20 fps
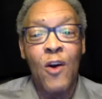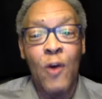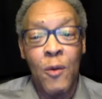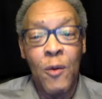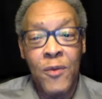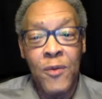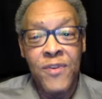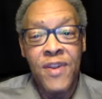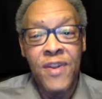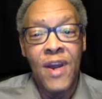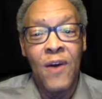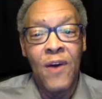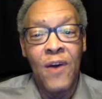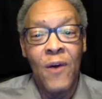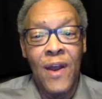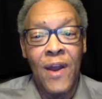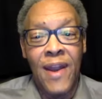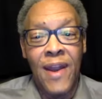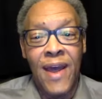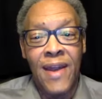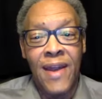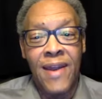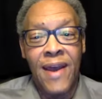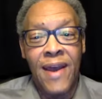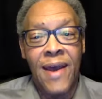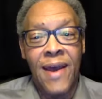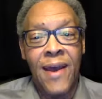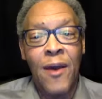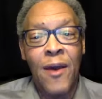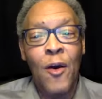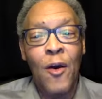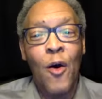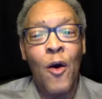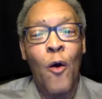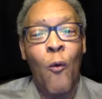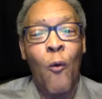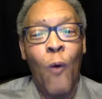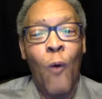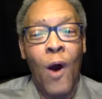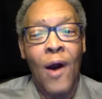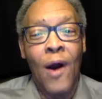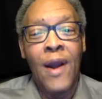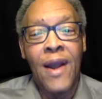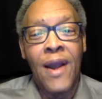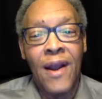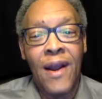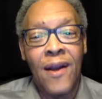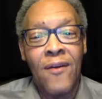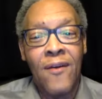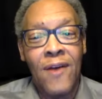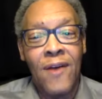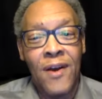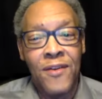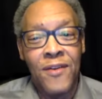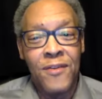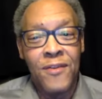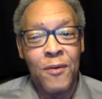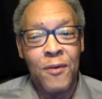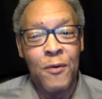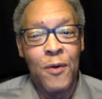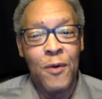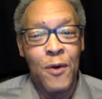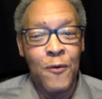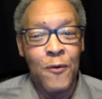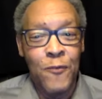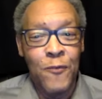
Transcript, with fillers: It was snowing that day walking across the roof,